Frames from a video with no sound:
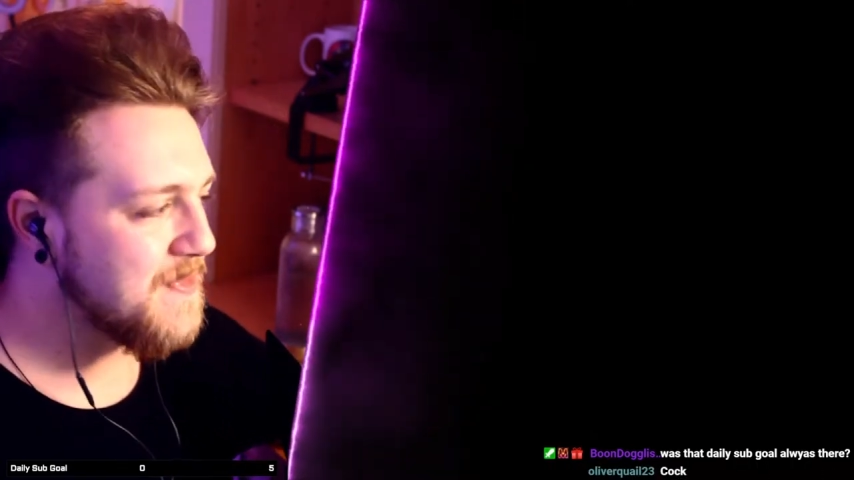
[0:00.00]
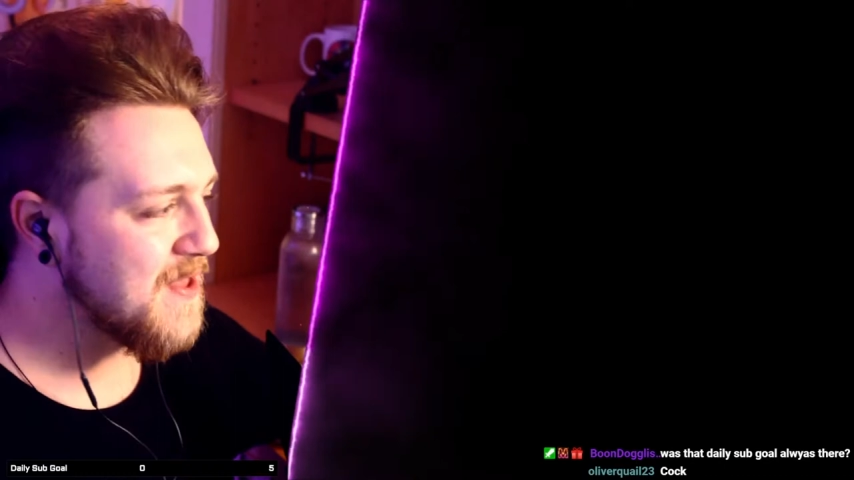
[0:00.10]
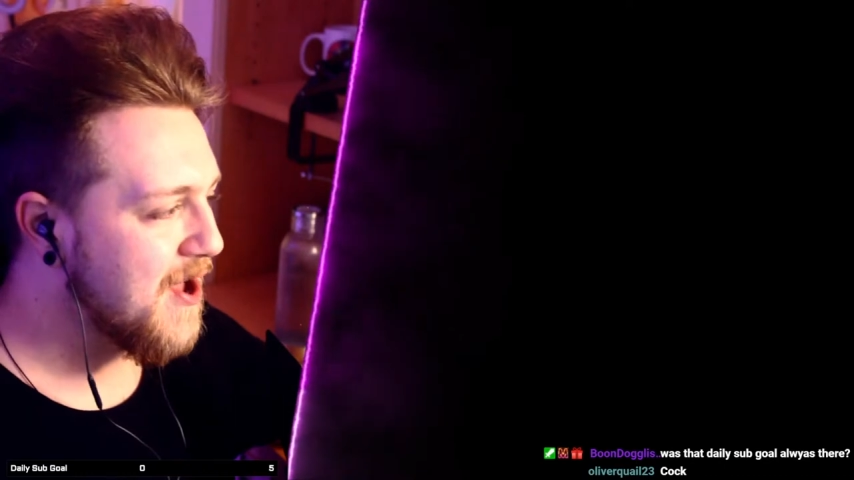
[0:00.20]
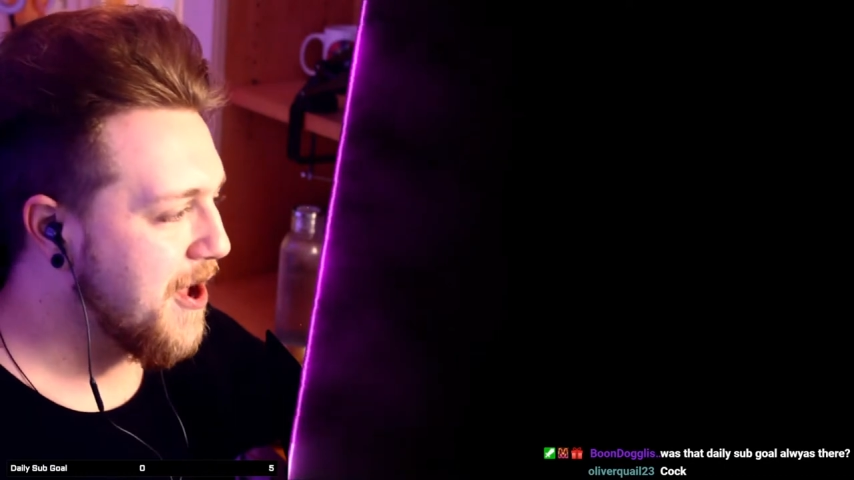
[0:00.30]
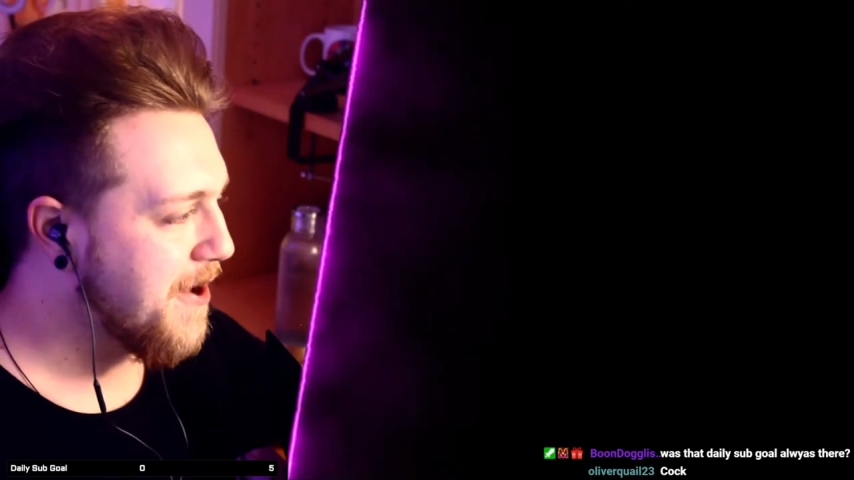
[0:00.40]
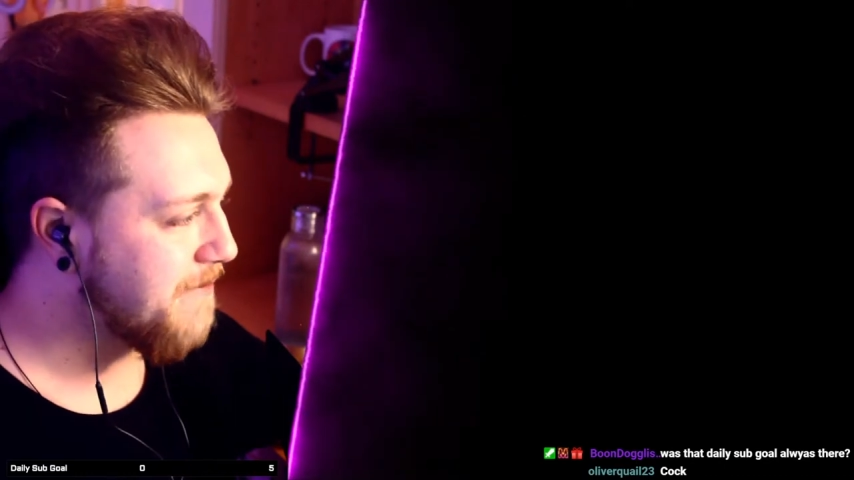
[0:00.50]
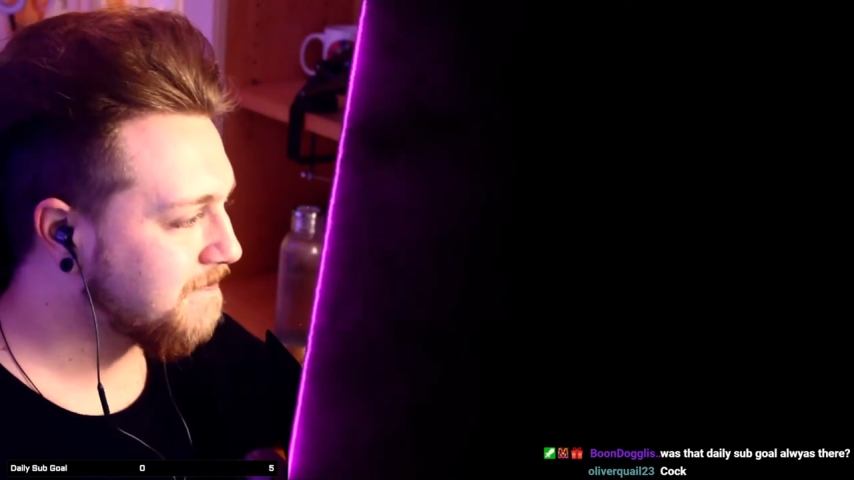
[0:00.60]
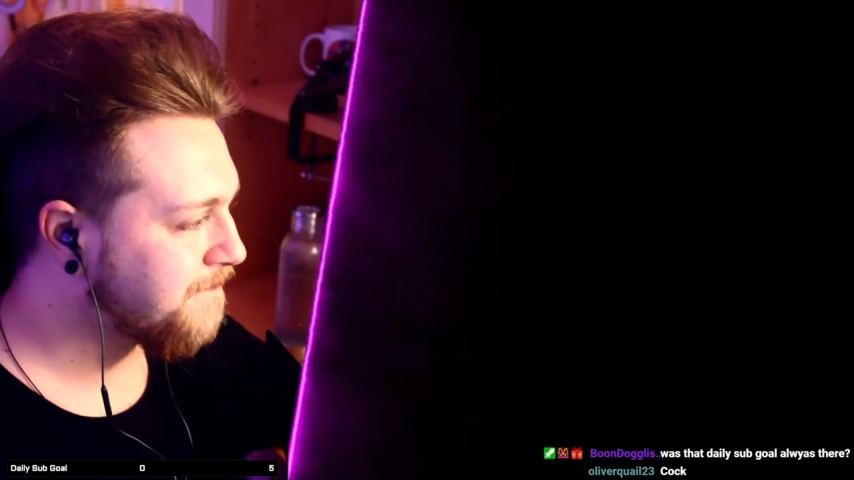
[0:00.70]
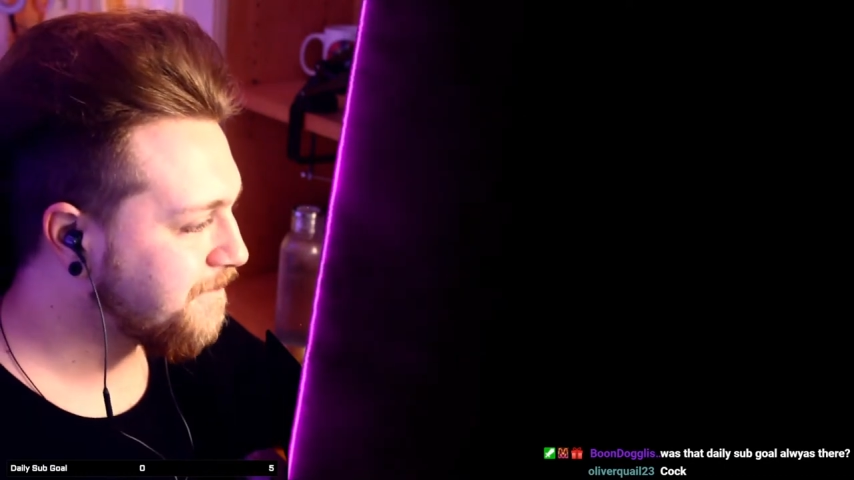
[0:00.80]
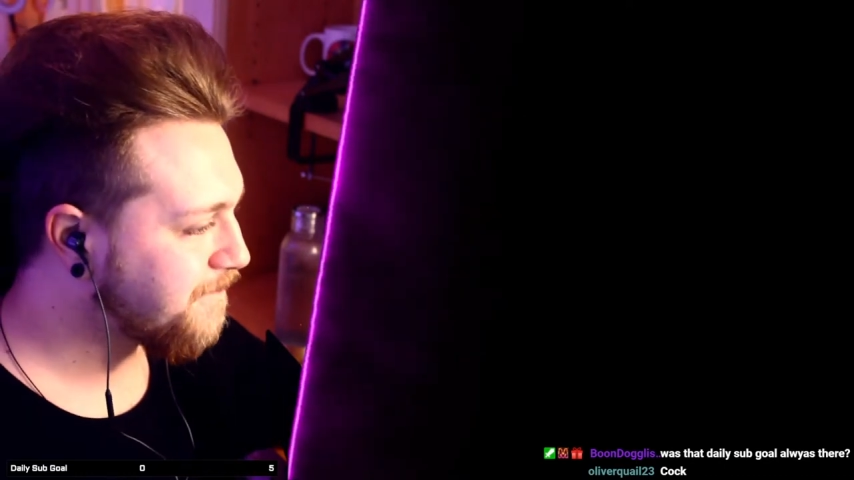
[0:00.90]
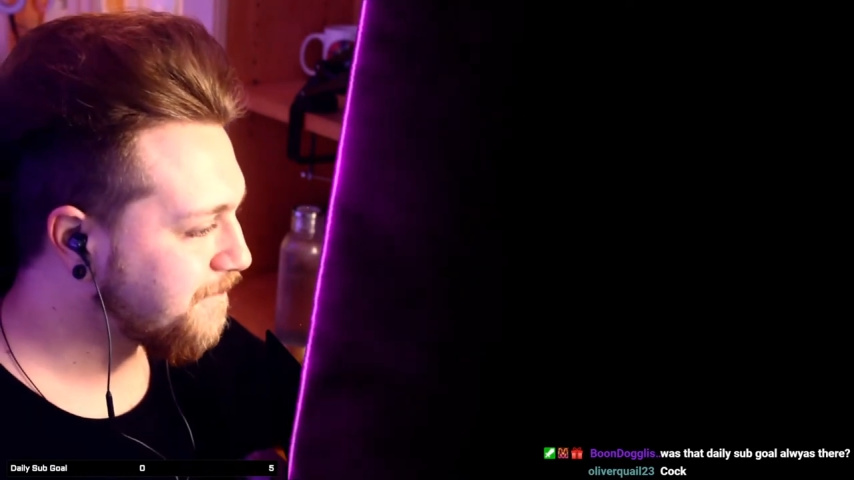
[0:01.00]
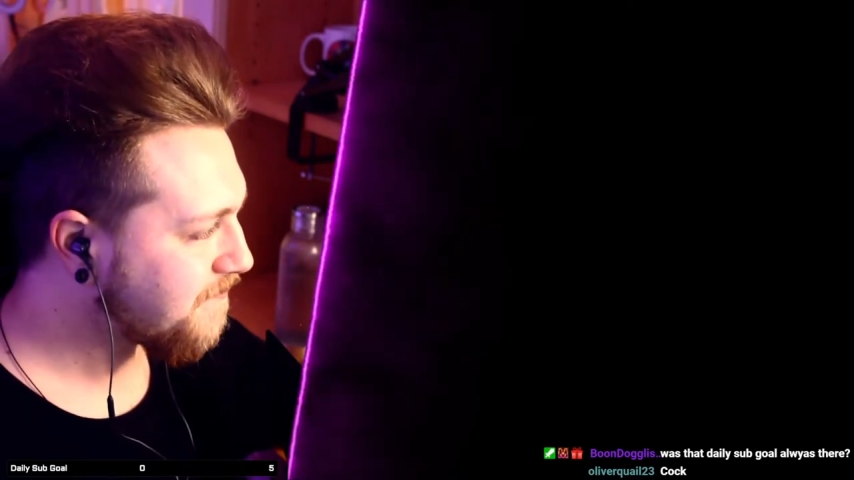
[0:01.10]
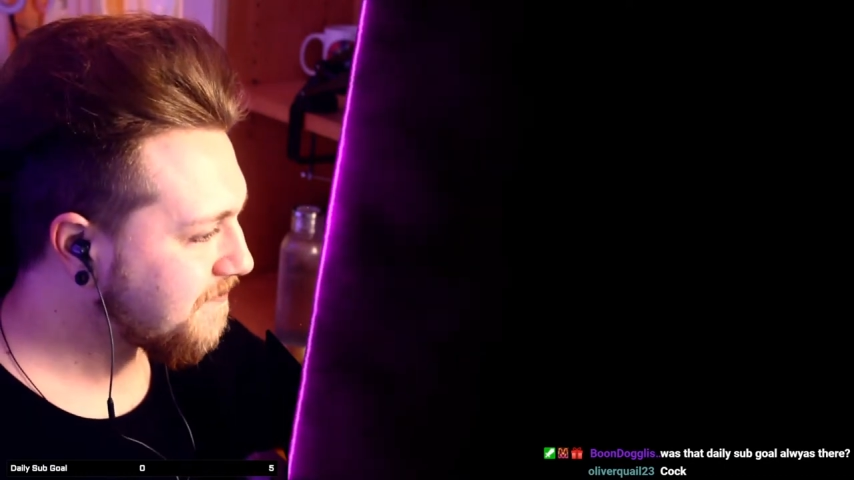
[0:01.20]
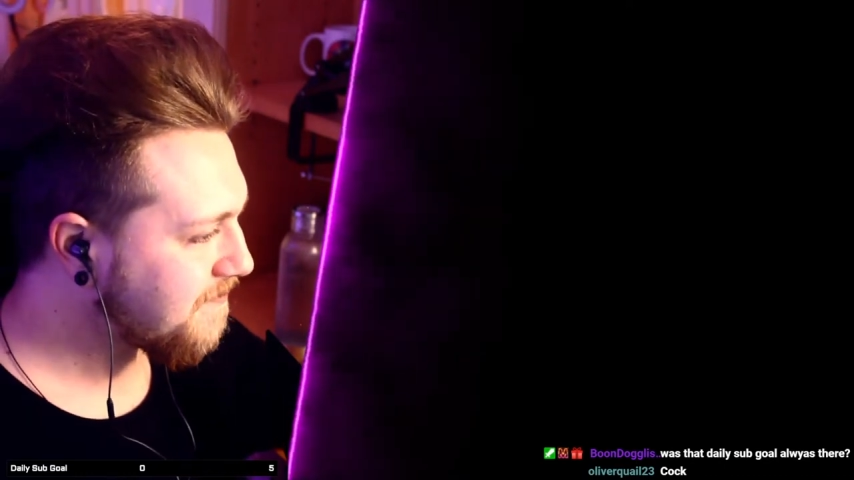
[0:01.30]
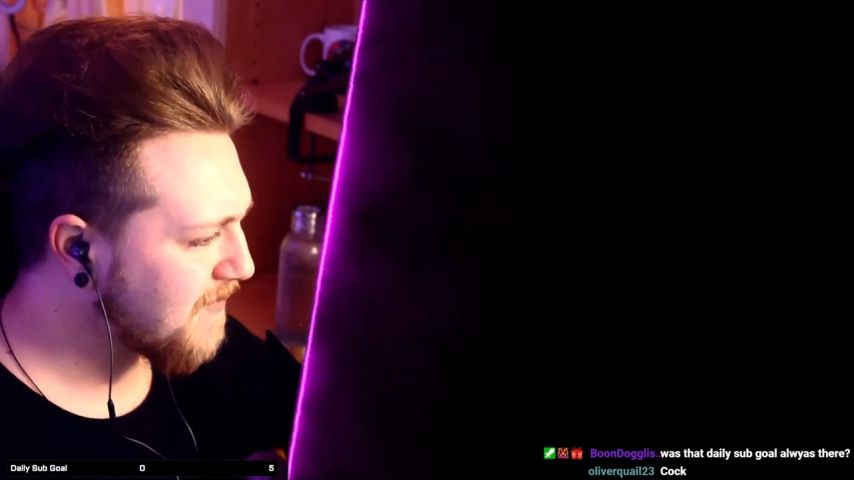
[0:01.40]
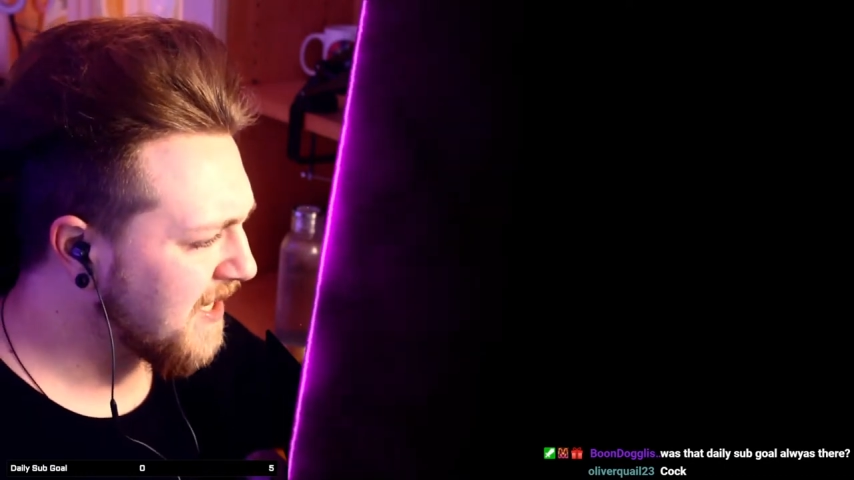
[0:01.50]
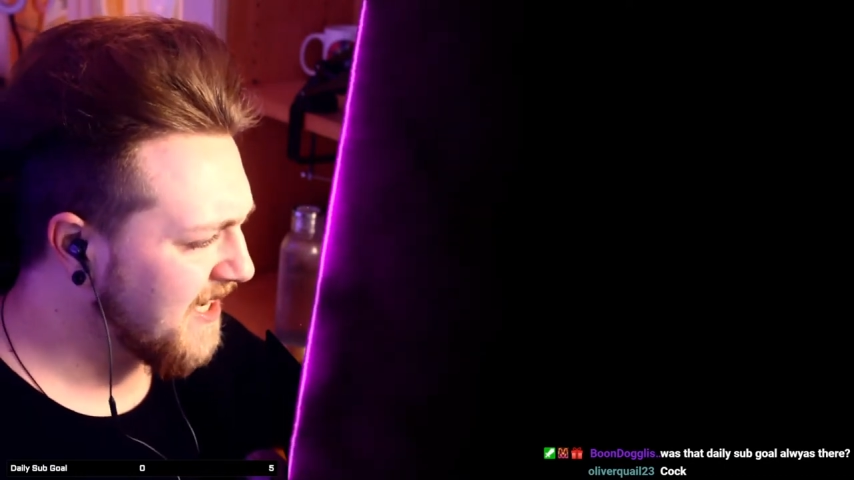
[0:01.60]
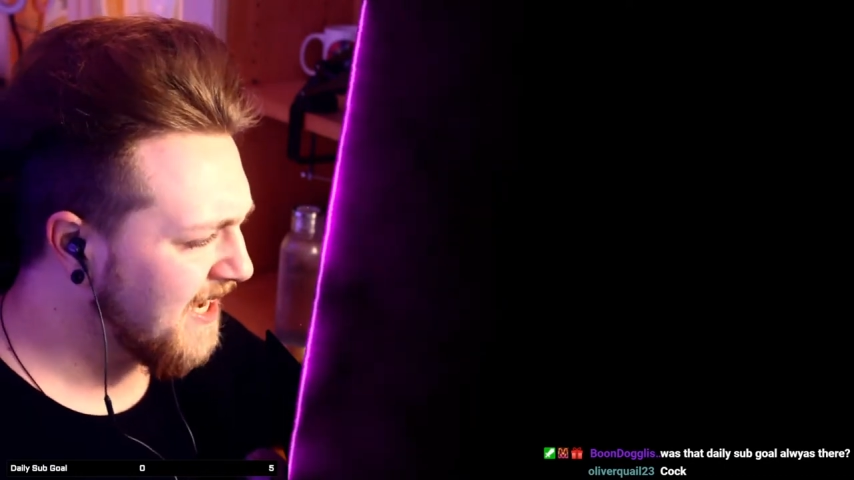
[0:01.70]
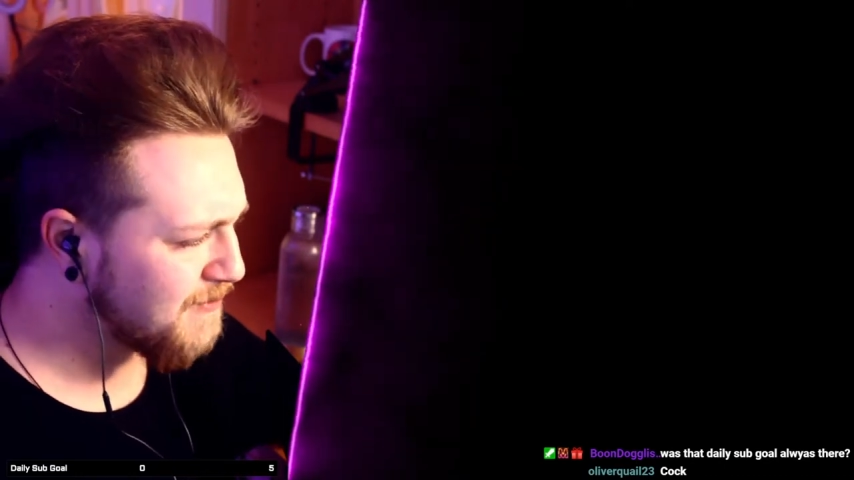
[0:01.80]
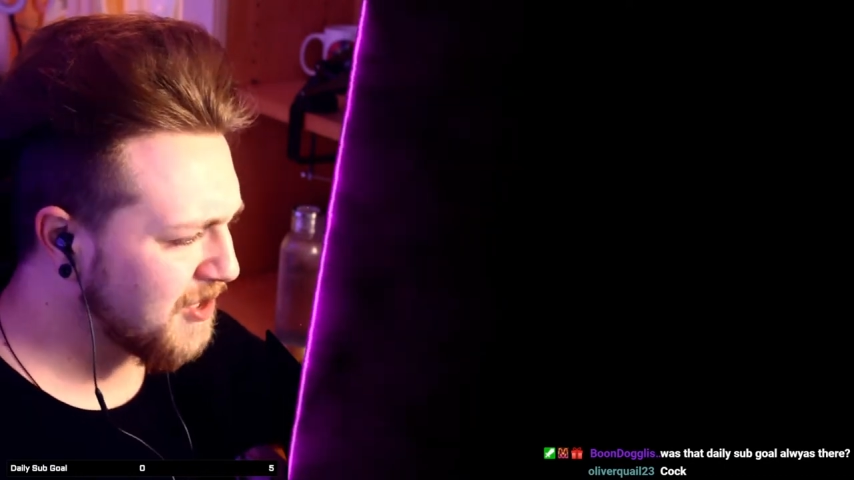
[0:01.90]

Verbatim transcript: Um, yeah,